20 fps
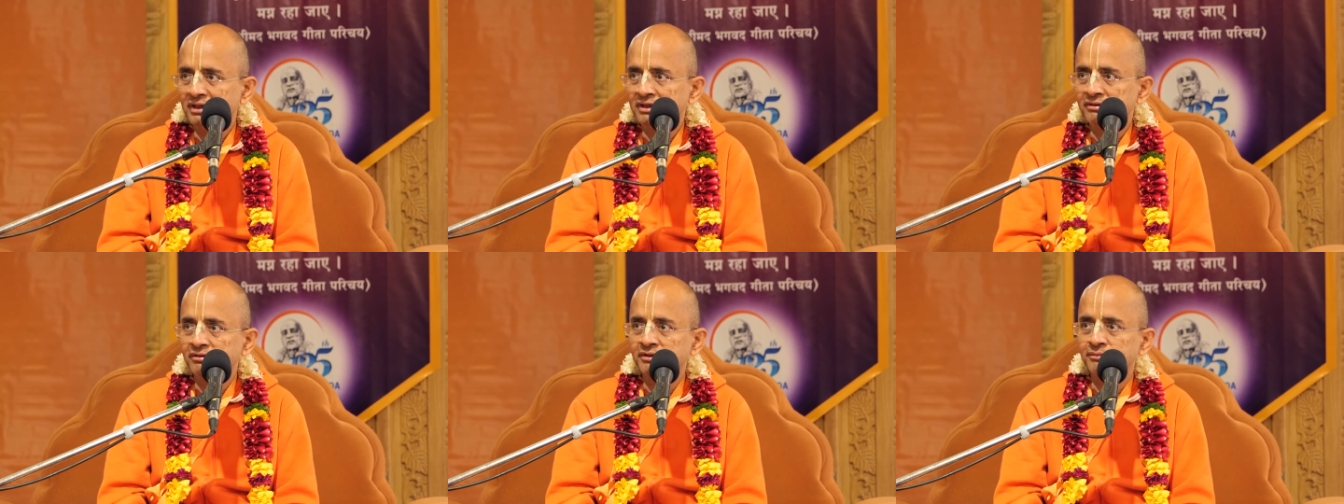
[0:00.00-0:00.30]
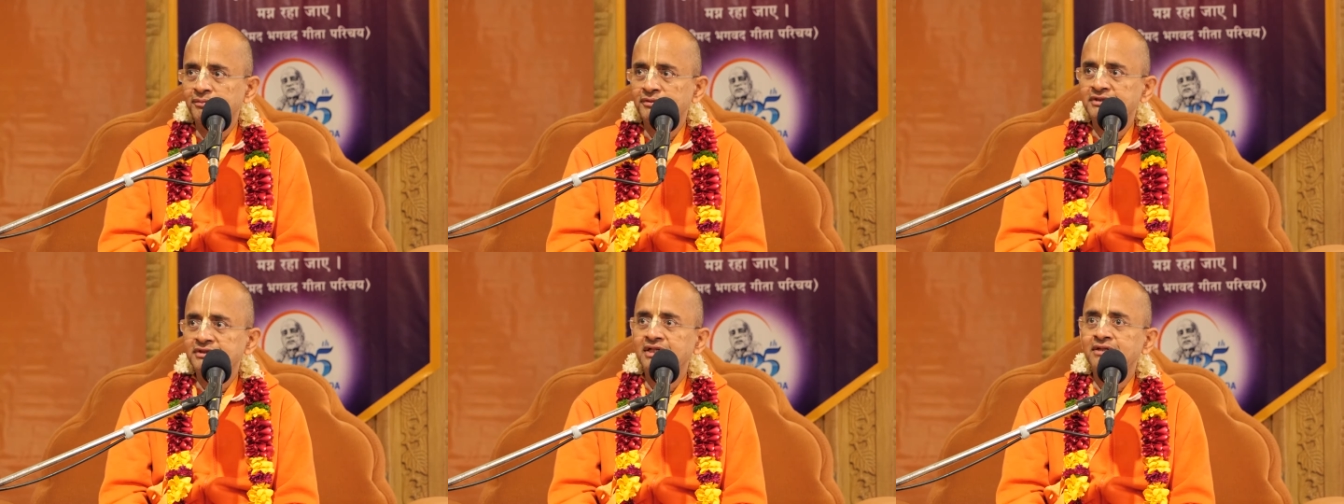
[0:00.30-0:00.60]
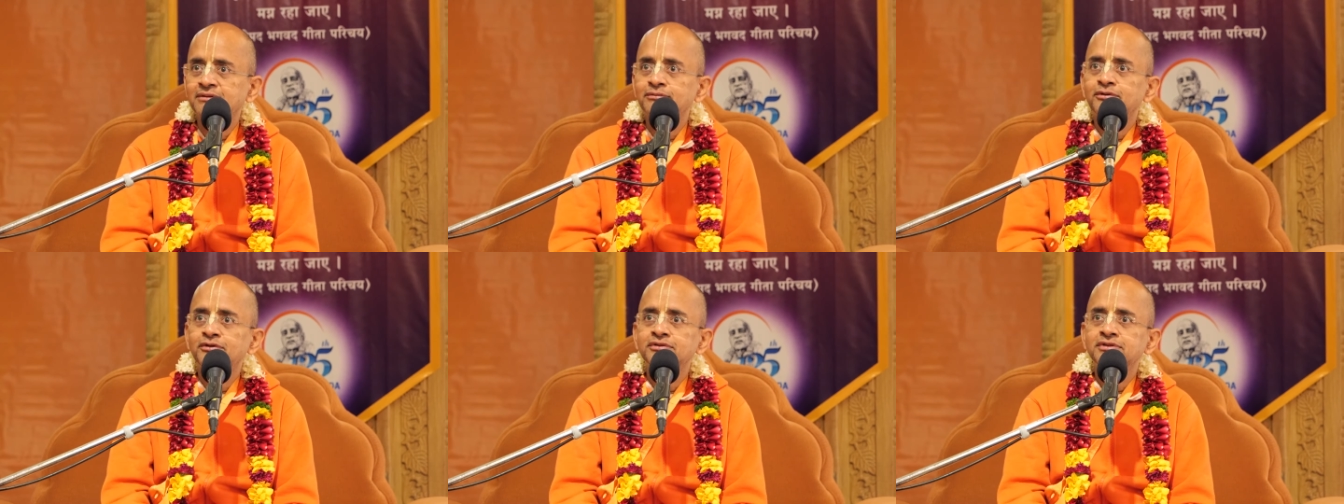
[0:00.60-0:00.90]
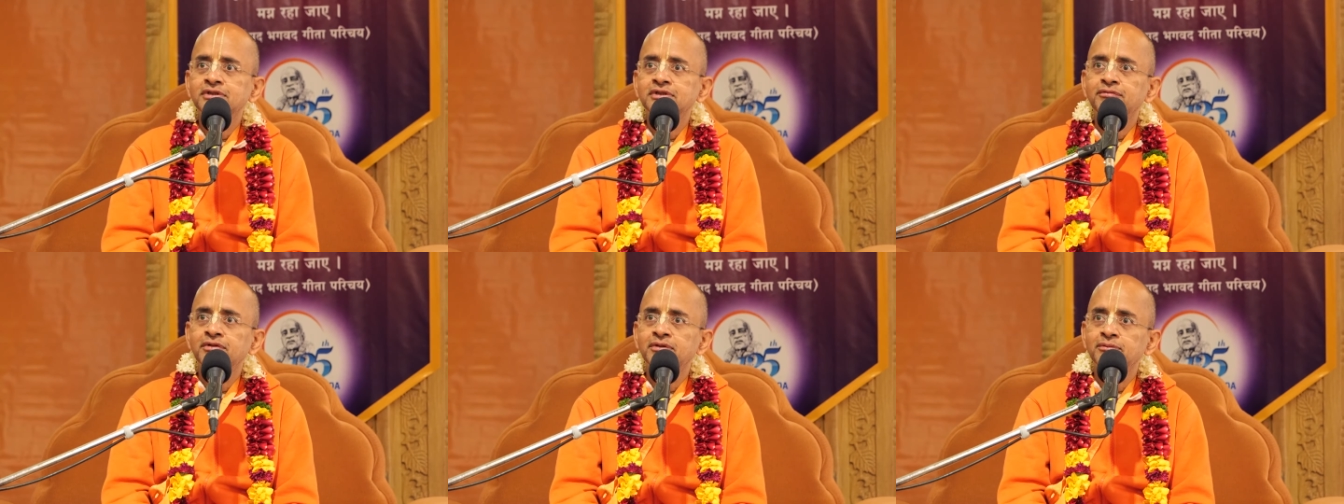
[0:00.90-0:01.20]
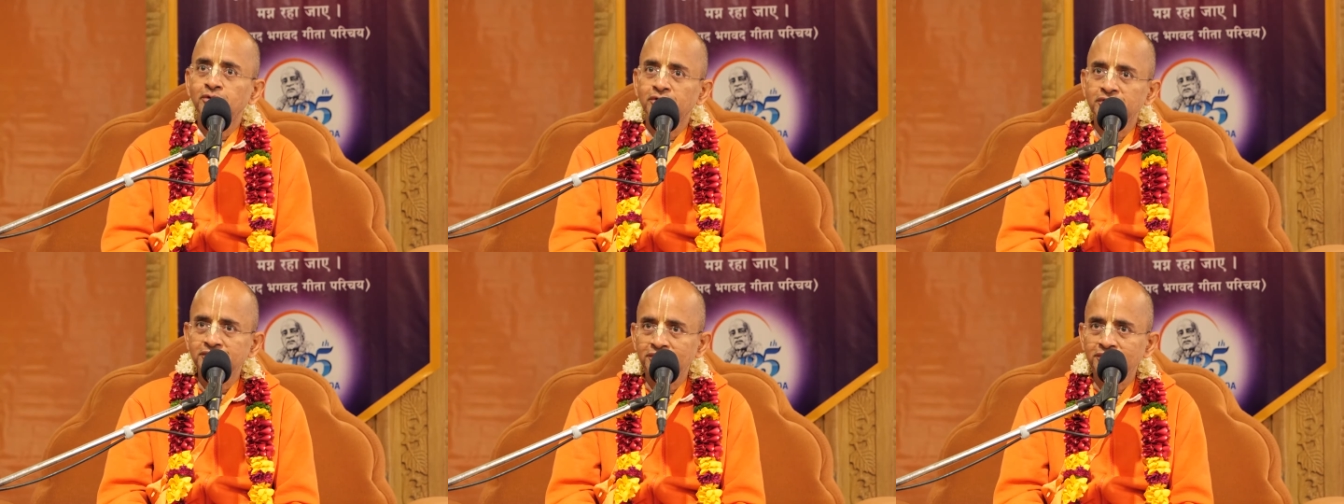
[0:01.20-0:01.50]
Then when the prasadam goes, even
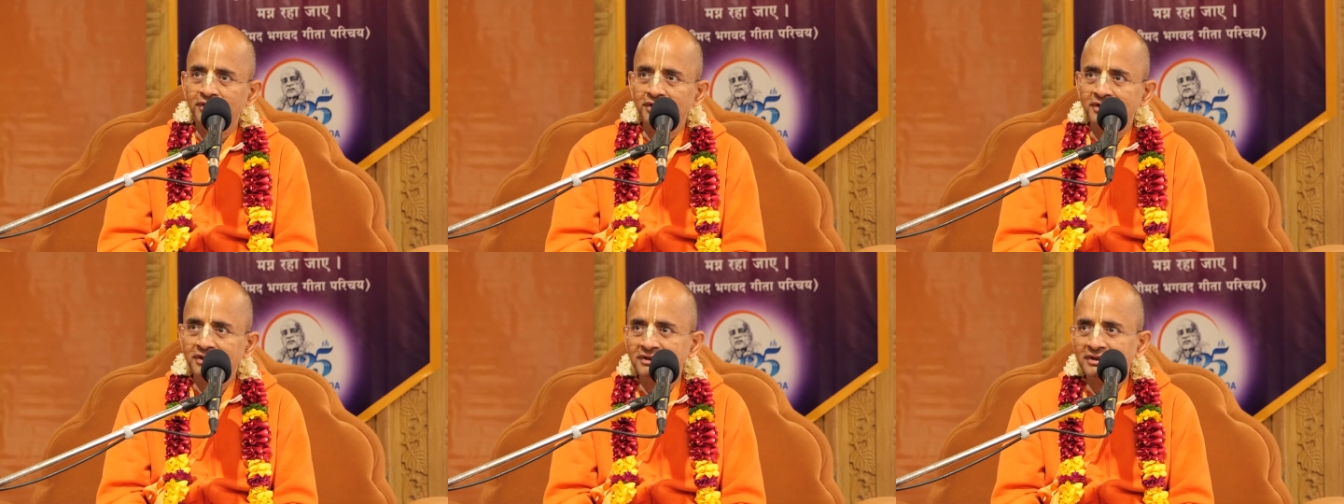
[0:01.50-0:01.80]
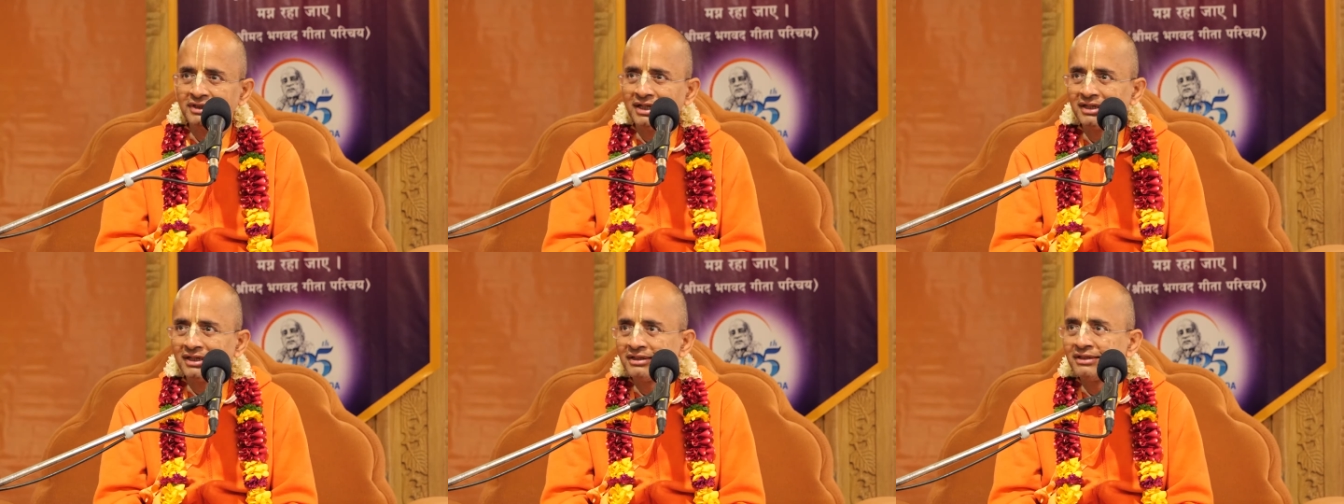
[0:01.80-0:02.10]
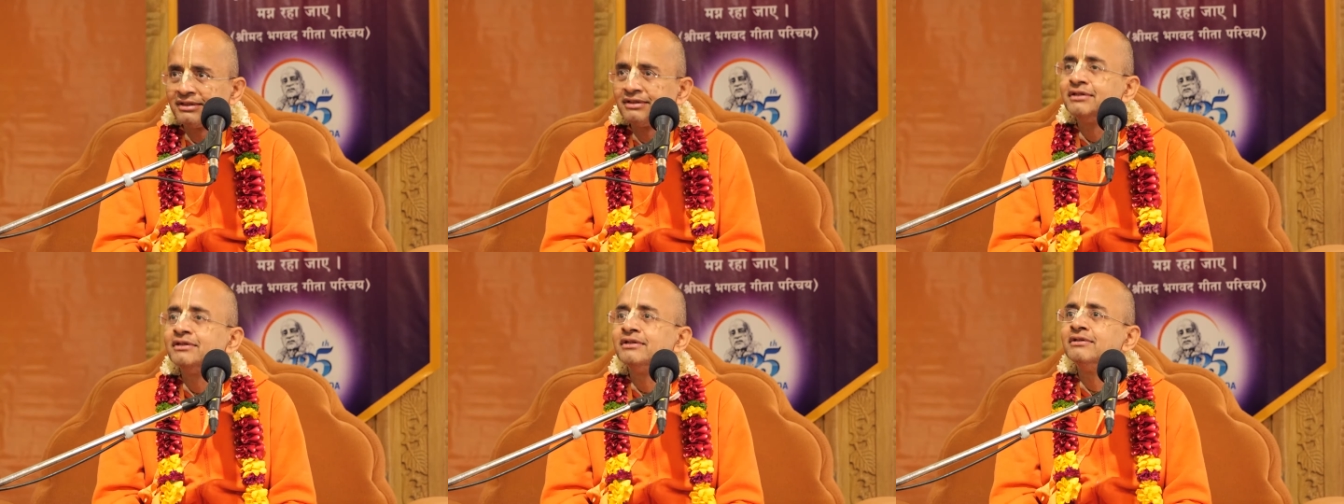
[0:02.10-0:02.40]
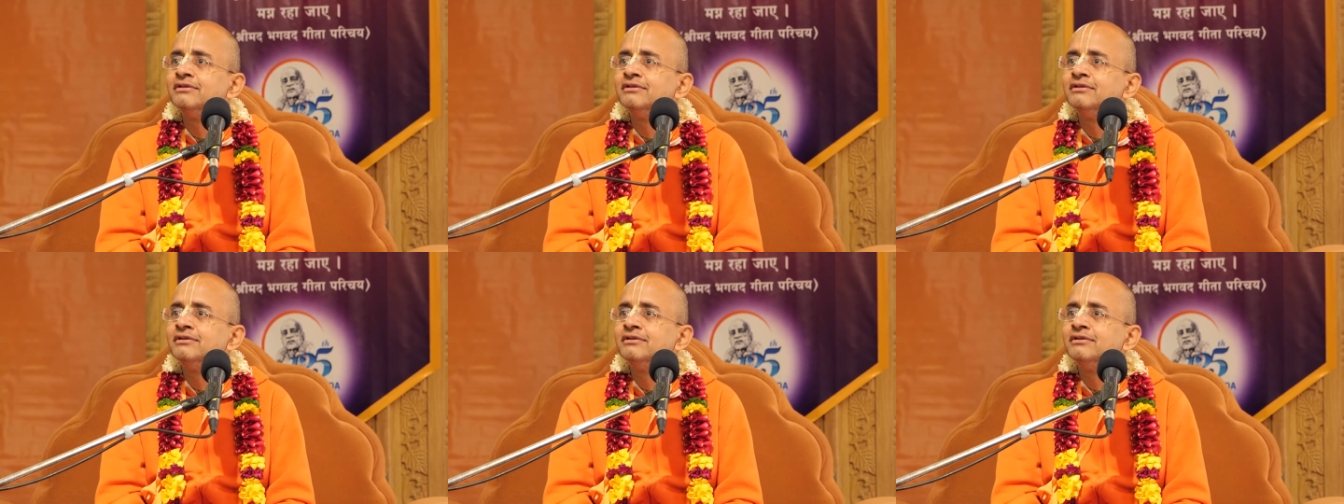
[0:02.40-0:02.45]
more Sukriti is added.